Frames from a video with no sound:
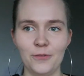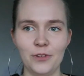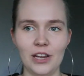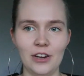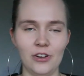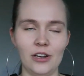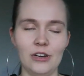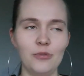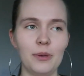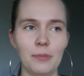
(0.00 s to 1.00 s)
feeling a
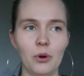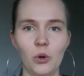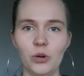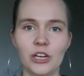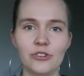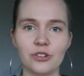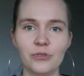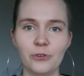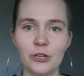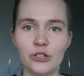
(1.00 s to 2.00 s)
little bit bloated
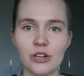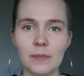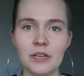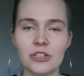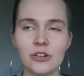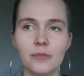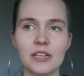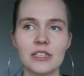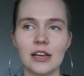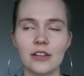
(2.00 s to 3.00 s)
during first trimester.
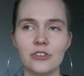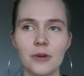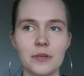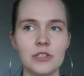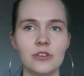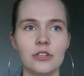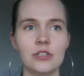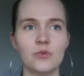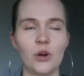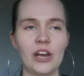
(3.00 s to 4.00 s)
But second trimester
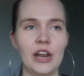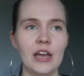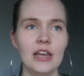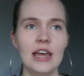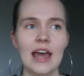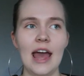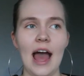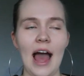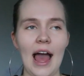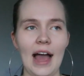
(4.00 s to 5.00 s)
is when
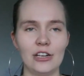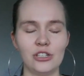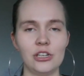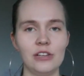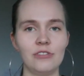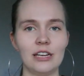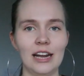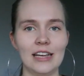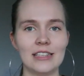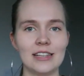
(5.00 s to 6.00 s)
I actually
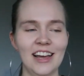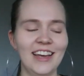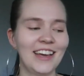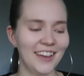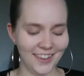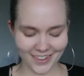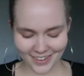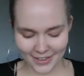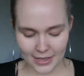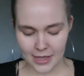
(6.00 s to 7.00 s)
realized like,
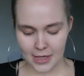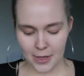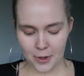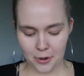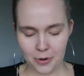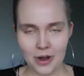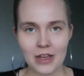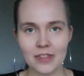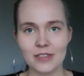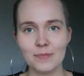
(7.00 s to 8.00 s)
all
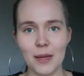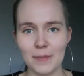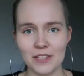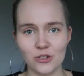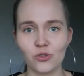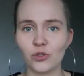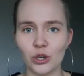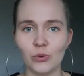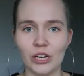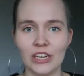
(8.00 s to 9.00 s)
right, this baby is
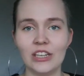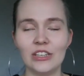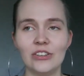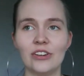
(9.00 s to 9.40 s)
growing, you